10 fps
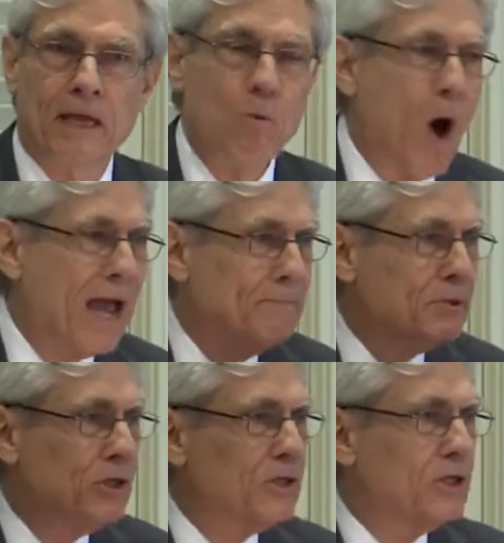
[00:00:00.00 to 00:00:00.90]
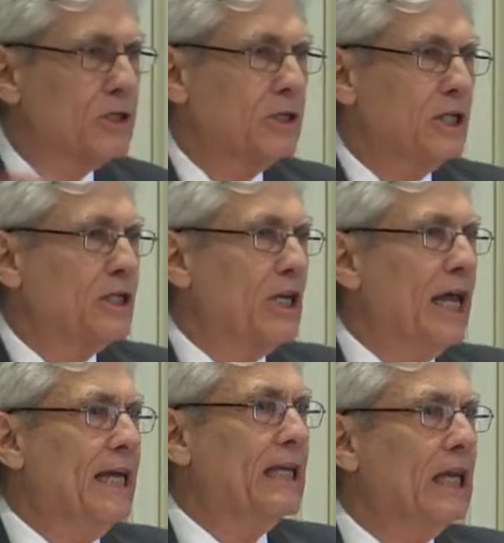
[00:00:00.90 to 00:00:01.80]
He wipes us the
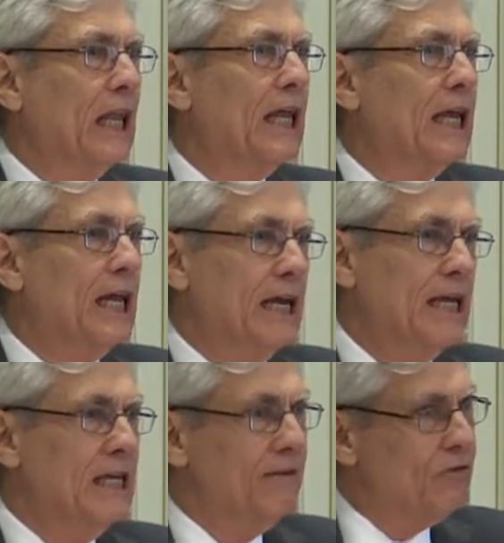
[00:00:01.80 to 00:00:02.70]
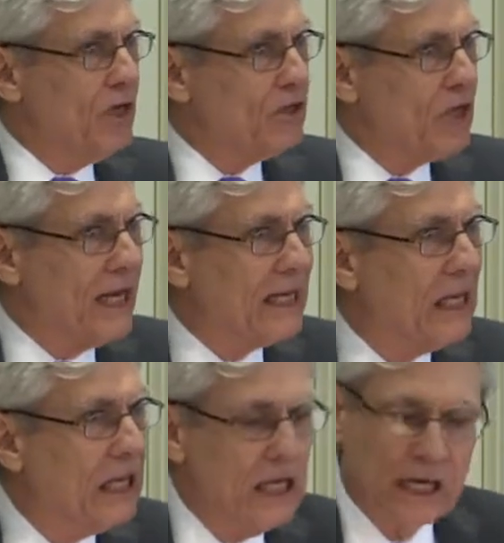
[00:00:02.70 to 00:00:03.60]
slate clean. He gives us a
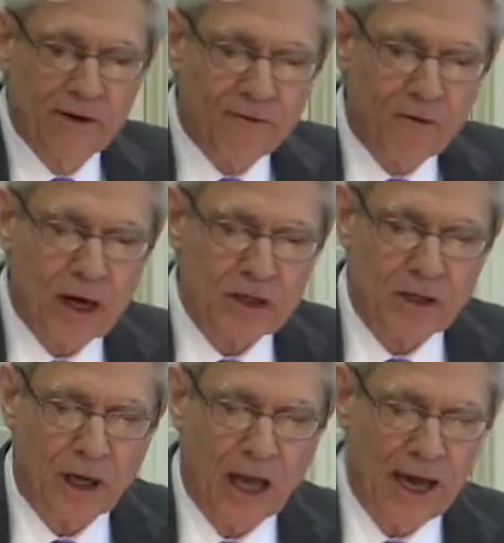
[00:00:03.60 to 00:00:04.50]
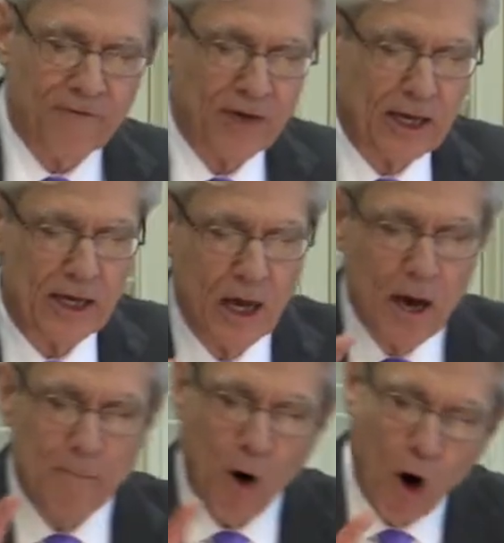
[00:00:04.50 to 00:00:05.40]
clean, fresh life. He
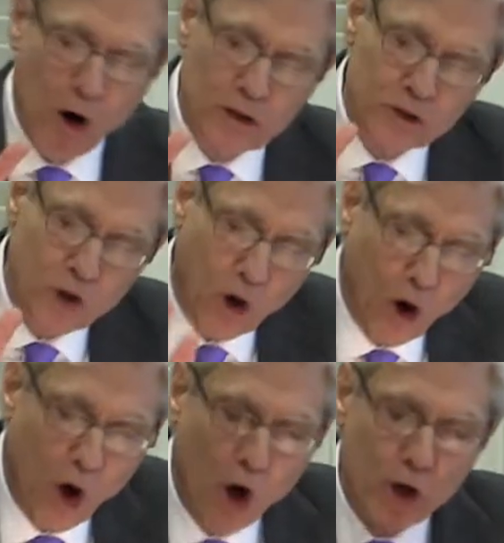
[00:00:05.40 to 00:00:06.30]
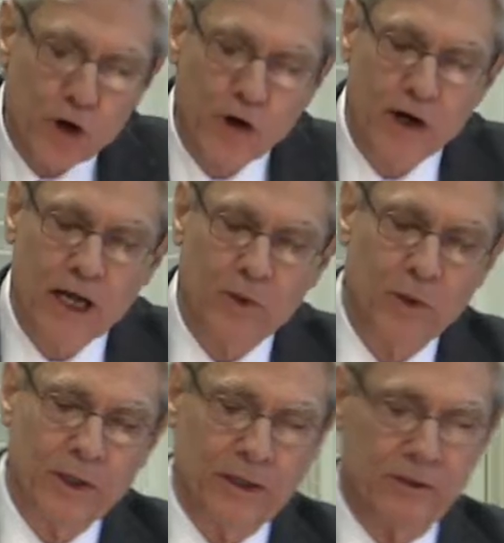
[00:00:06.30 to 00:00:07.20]
pardons all your
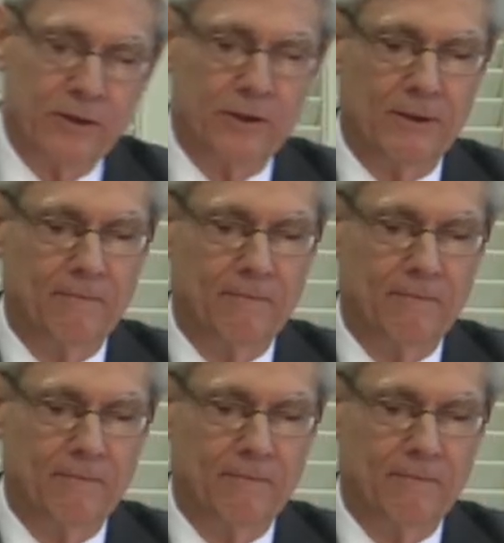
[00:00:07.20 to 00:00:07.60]
iniquities.